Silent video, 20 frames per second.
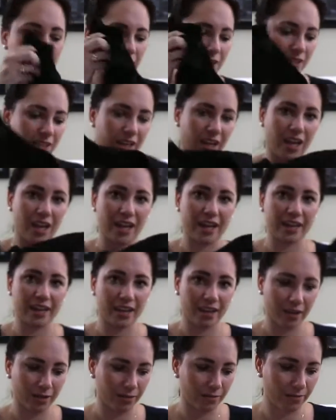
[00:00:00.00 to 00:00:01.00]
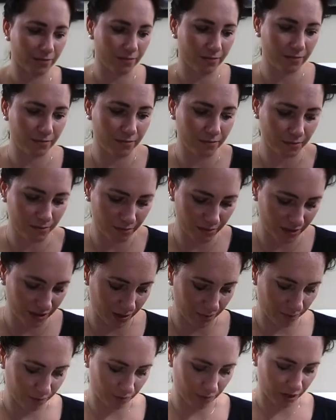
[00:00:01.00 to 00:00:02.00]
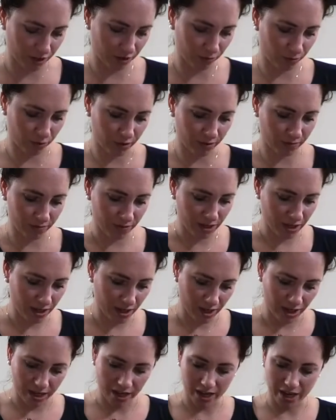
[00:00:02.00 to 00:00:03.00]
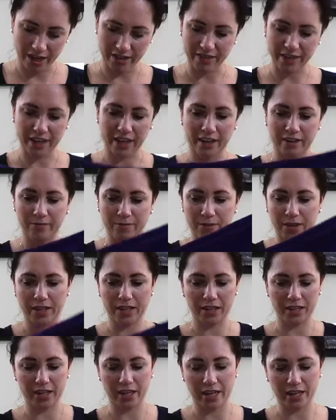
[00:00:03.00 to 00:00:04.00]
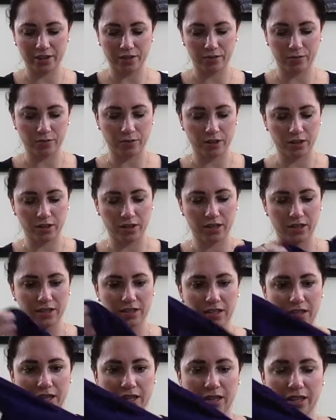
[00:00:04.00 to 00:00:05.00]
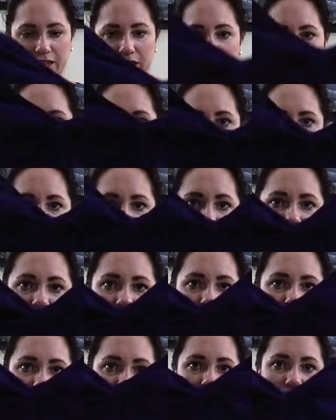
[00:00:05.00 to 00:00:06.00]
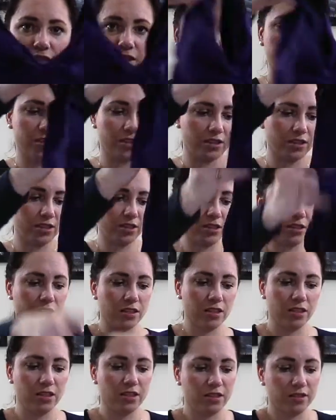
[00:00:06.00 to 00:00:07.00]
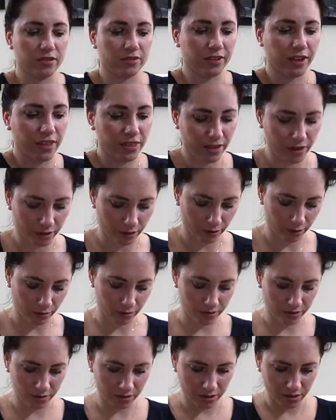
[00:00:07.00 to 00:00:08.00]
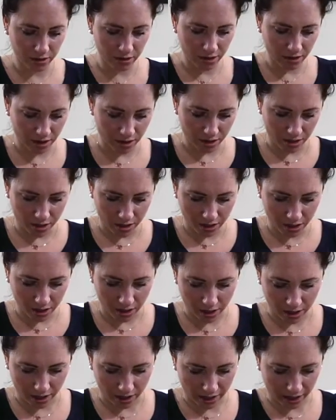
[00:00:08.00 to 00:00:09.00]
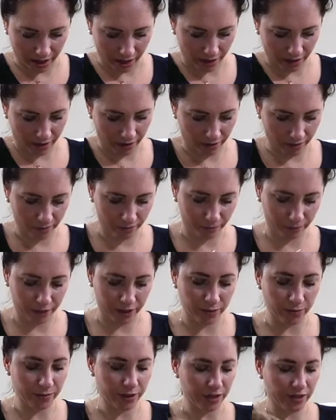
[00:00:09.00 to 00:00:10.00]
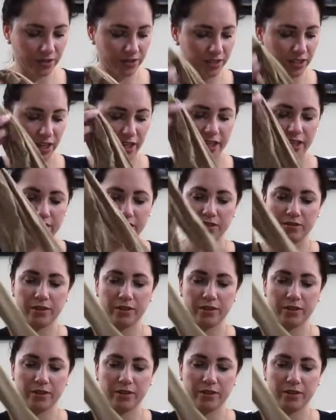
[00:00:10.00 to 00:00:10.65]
It's like a high neck zip mesh one. And then I have my Gainer one that's got like the cinched front. So I've got those. I have random pairs of tights.